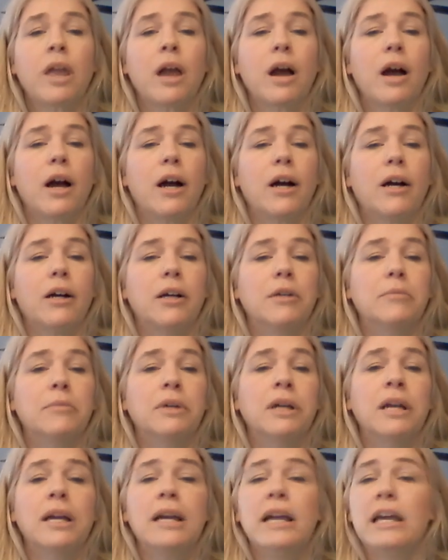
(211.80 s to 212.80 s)

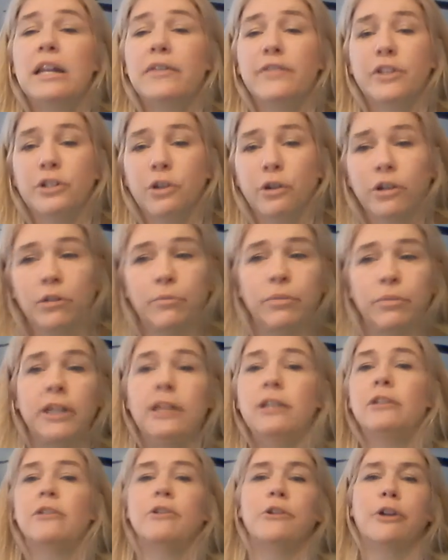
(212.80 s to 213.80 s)
And if you don't complete
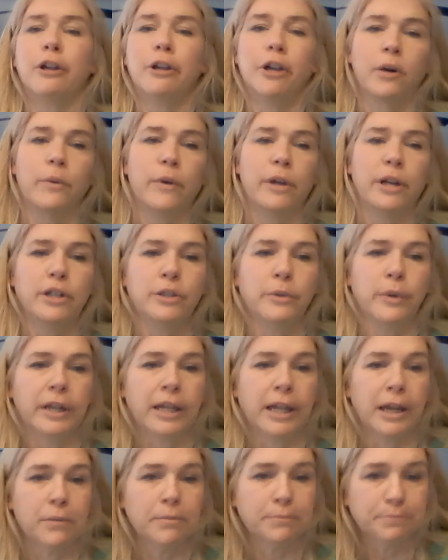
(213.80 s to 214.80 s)
it, you can go in and do it
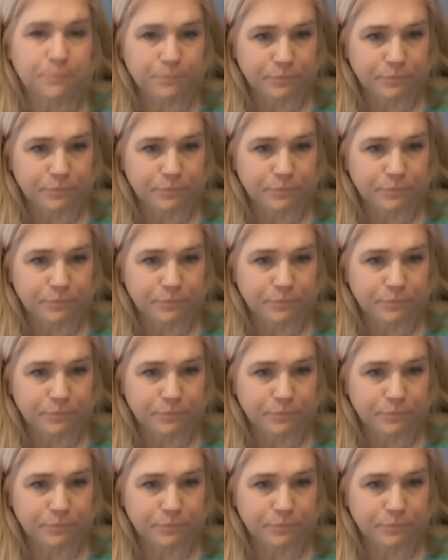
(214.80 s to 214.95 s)
again.